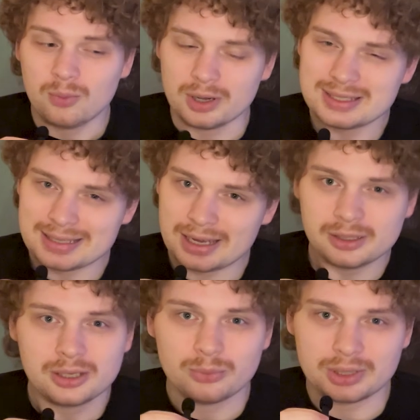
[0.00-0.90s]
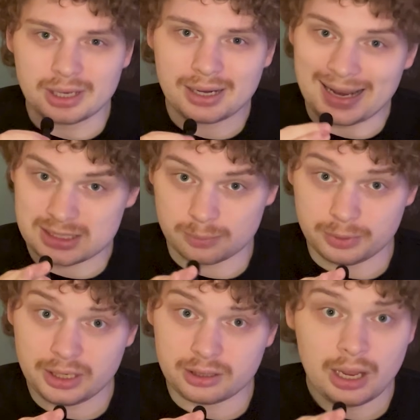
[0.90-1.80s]
Once again, we gotta, as a
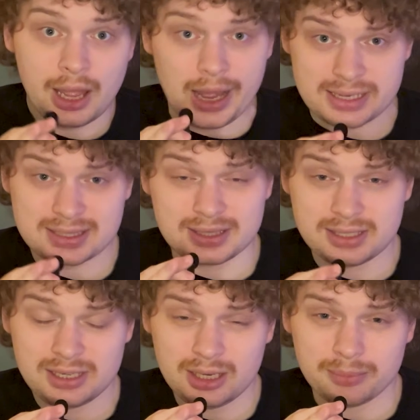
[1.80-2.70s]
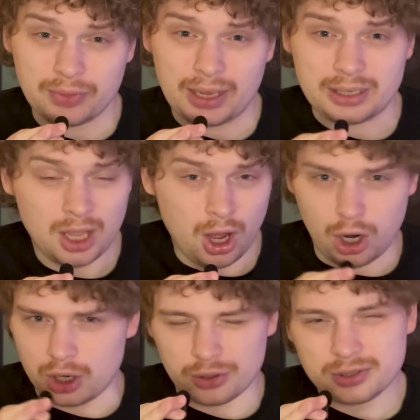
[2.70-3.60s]
player, ask the DM that.
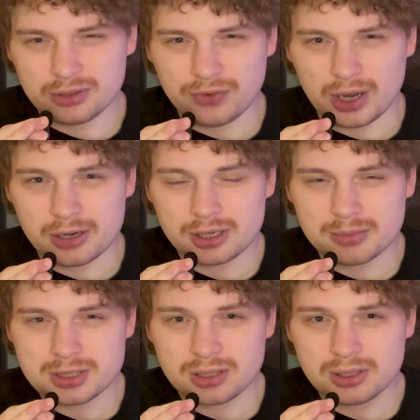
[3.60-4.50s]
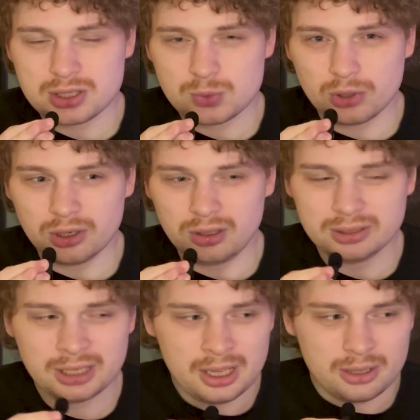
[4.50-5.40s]
Are there firearms in this world?